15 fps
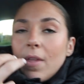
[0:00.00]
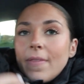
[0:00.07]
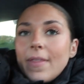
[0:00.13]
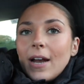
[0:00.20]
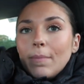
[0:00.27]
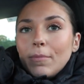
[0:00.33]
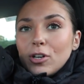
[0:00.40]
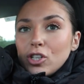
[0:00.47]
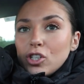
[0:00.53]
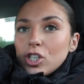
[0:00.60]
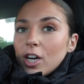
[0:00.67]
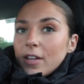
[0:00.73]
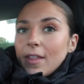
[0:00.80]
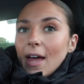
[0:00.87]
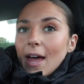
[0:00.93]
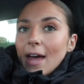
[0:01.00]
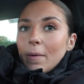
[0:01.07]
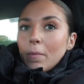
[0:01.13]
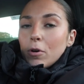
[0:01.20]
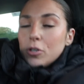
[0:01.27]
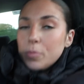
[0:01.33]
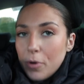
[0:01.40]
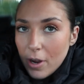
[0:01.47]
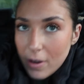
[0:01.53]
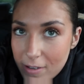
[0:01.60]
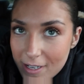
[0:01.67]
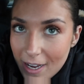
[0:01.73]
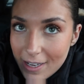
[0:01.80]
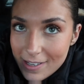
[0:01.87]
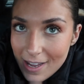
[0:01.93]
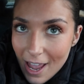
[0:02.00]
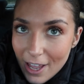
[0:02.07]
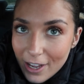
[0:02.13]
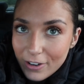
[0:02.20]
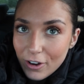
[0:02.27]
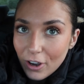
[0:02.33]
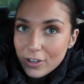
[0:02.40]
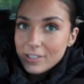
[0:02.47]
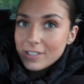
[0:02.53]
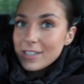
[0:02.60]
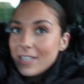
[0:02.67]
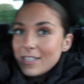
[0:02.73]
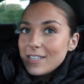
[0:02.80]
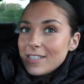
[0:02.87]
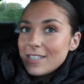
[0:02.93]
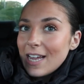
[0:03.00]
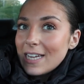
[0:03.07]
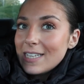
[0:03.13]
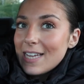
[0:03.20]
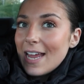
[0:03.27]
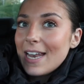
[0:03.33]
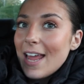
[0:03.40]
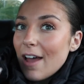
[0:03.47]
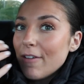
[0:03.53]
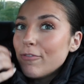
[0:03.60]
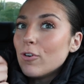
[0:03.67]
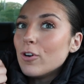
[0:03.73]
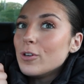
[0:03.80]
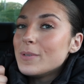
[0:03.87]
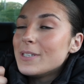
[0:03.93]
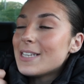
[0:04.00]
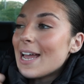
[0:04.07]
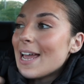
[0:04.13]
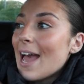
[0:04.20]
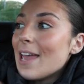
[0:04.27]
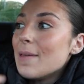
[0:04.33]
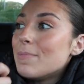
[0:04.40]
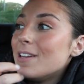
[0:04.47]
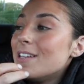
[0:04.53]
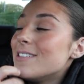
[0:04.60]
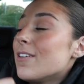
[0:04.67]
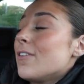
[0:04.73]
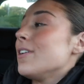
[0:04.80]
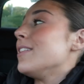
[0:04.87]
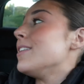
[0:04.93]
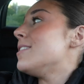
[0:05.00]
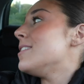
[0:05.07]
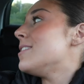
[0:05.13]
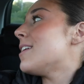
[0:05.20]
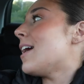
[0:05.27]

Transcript: Then I'm going to start the hair wash process. Guys, this is day 10 here. I thought it was day 8, but Ollie, this is